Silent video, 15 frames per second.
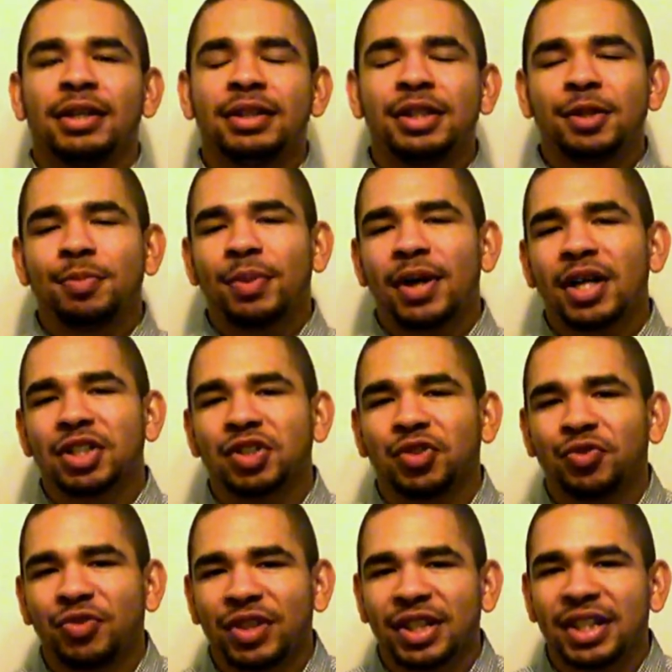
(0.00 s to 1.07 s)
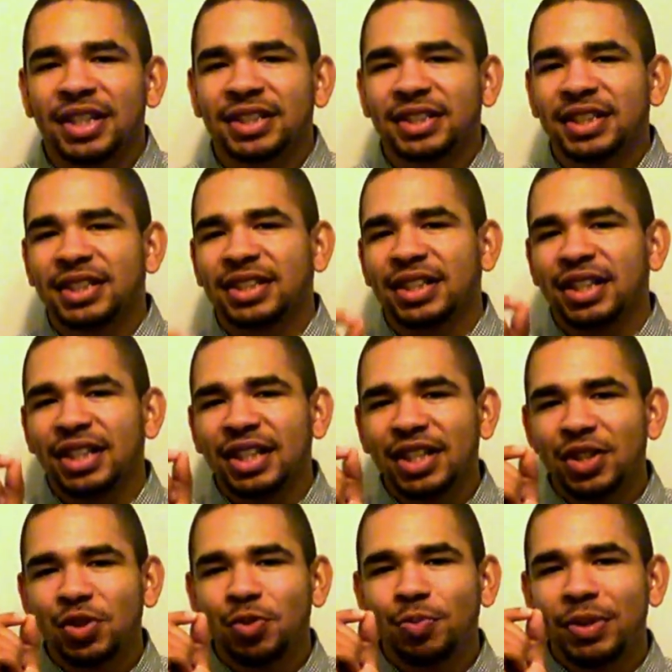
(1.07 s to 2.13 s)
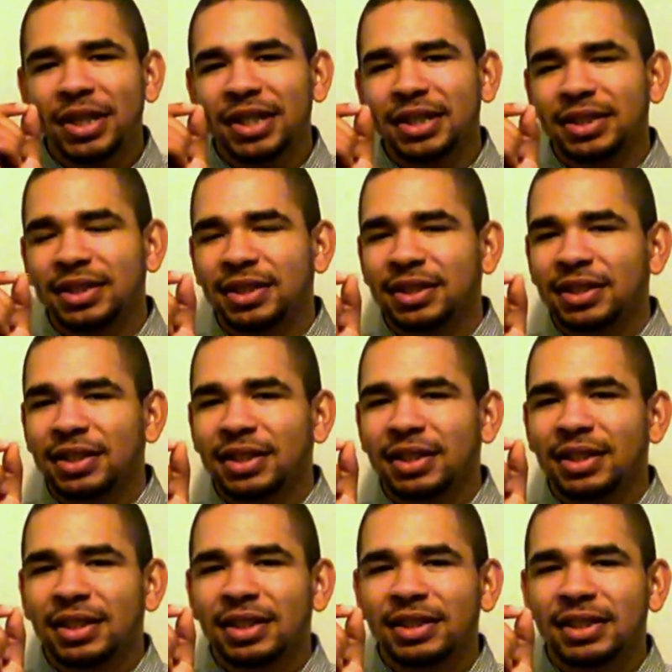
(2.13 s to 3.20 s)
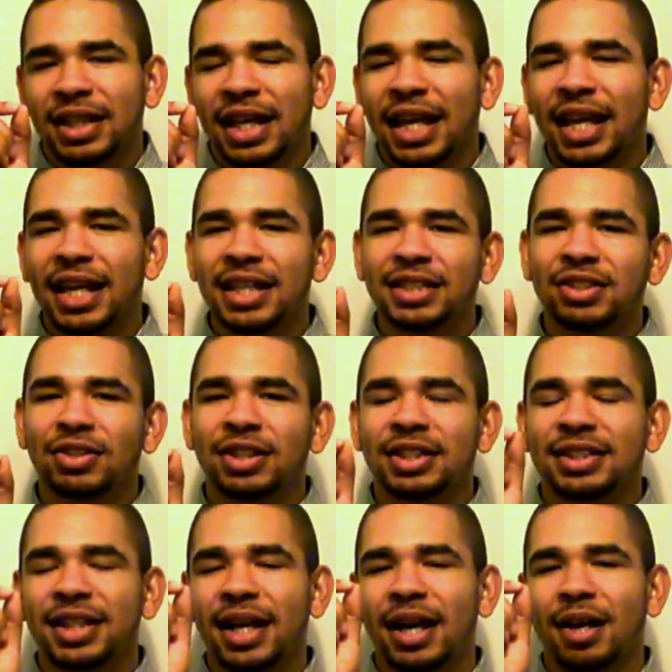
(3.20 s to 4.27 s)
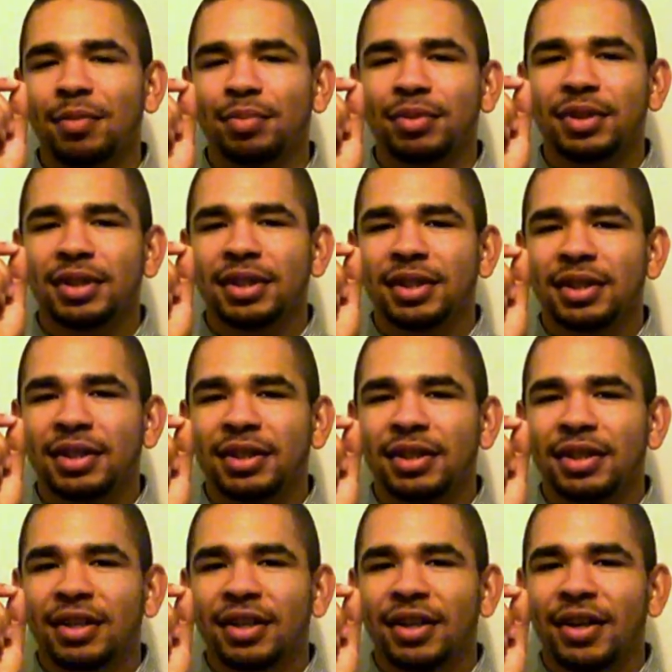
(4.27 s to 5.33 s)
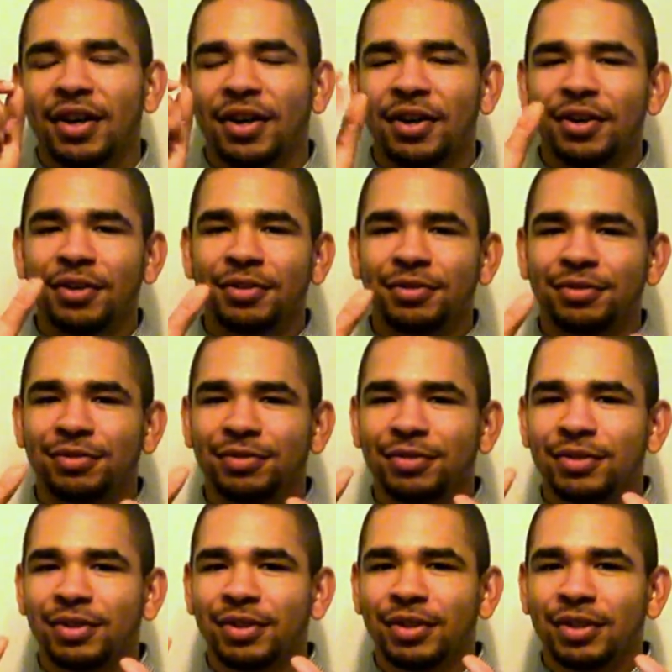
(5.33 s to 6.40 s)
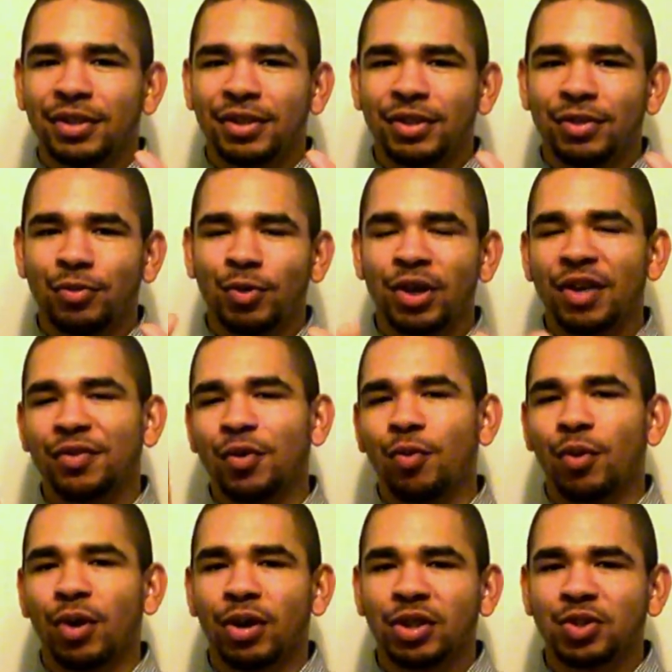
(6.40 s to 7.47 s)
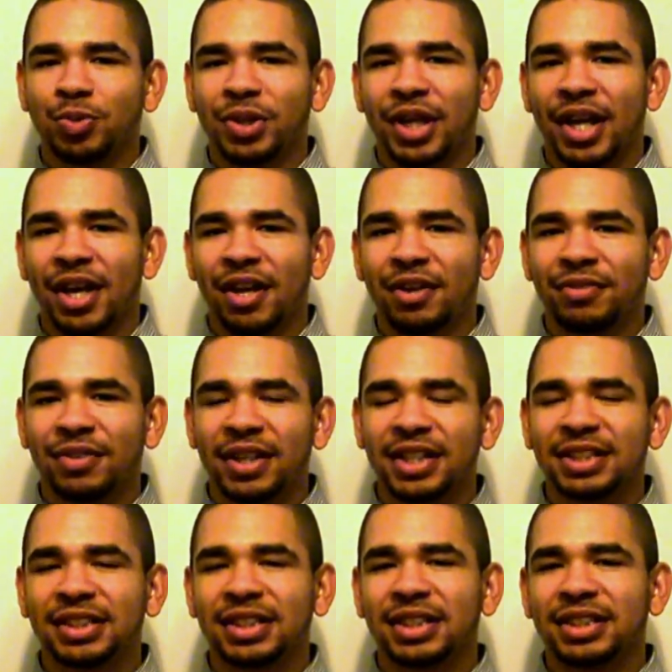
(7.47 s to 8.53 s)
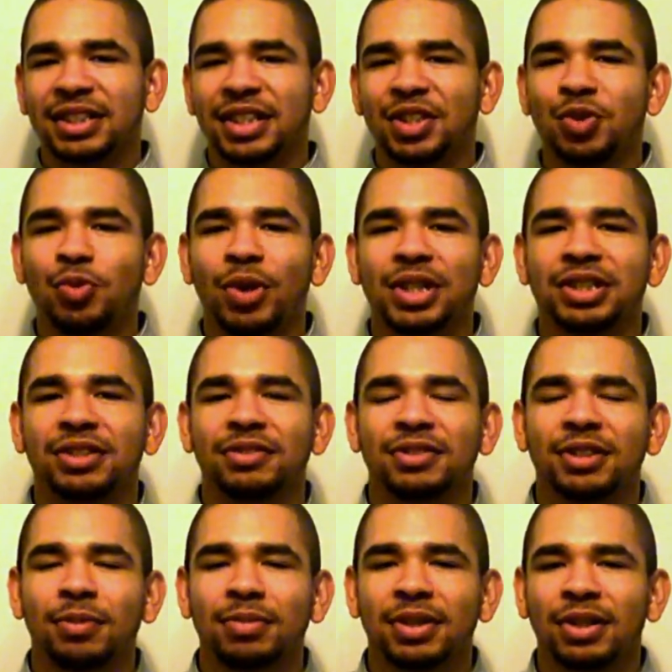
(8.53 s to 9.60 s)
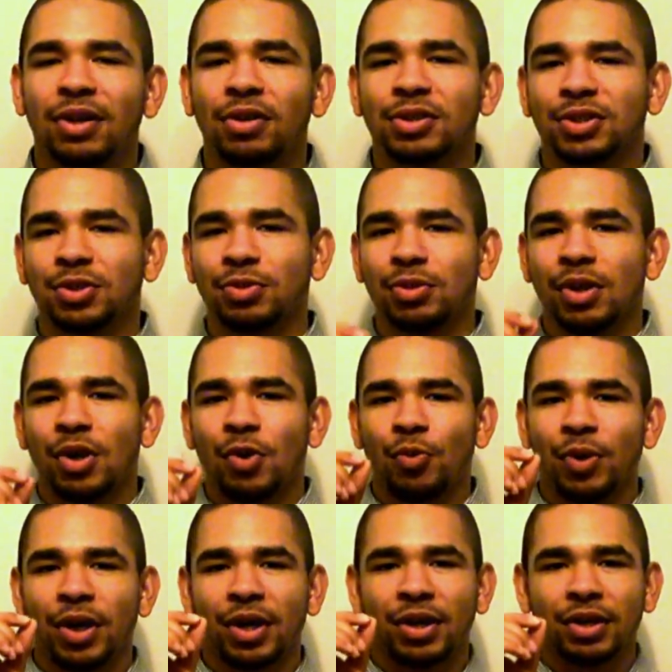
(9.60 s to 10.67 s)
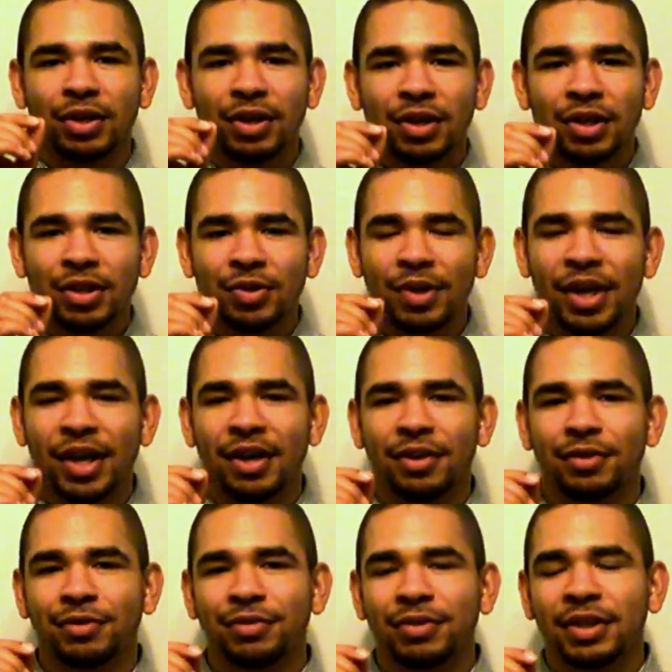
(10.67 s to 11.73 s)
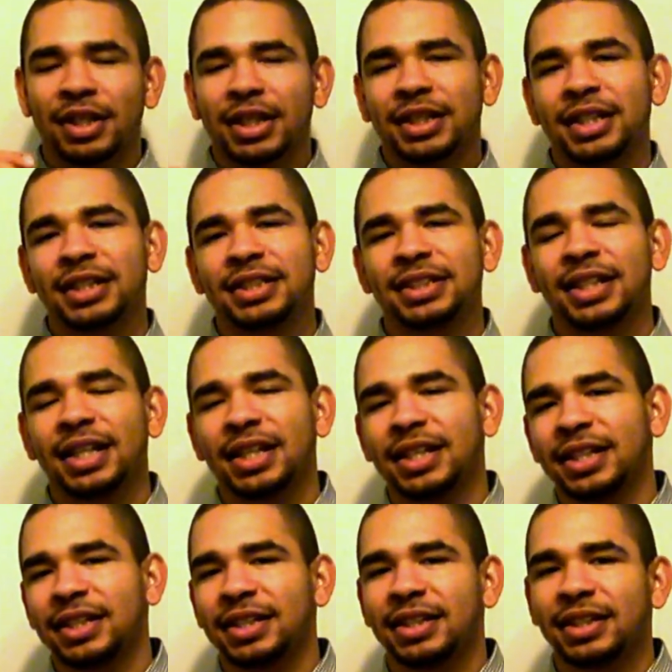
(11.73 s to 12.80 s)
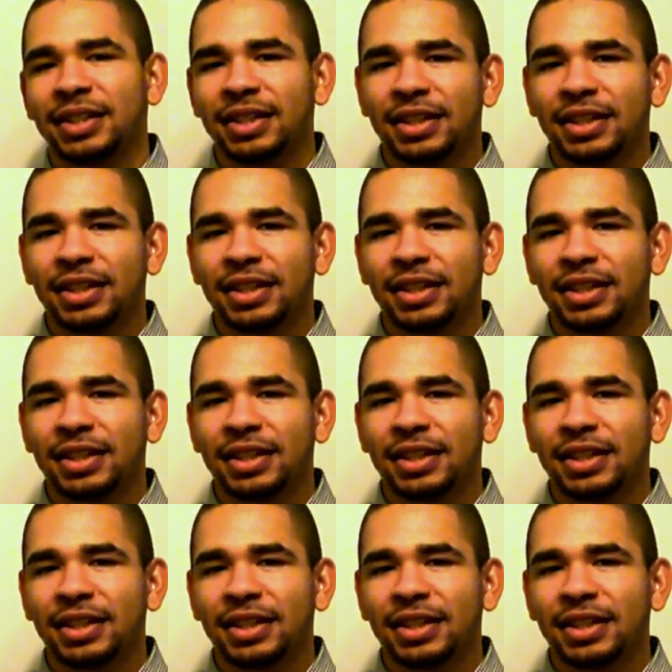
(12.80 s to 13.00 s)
The apostrophe is this little piece that hangs on the top of whatever words we have. It is the continuation of something also where you have, let's say,